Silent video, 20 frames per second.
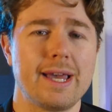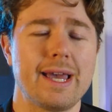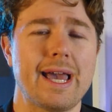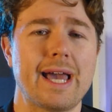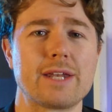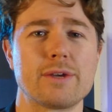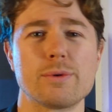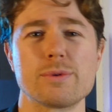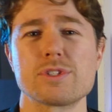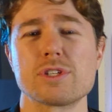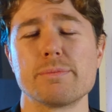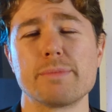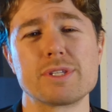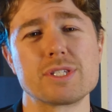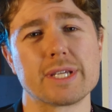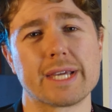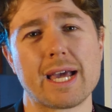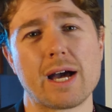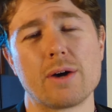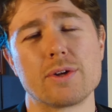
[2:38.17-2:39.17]
and you're also
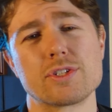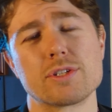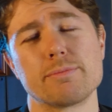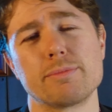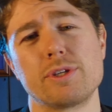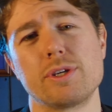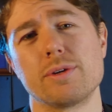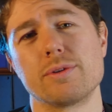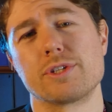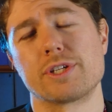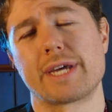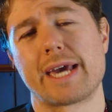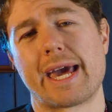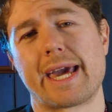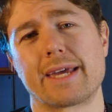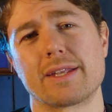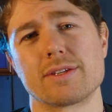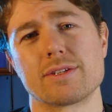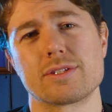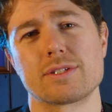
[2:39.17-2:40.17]
missing out on some huge
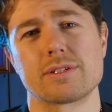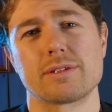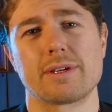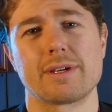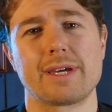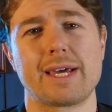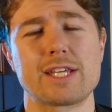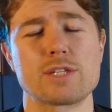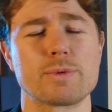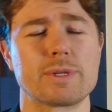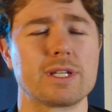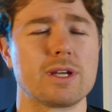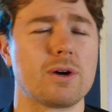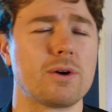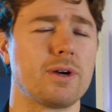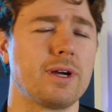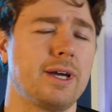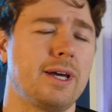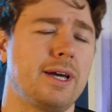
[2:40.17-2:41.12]
gains. As we know,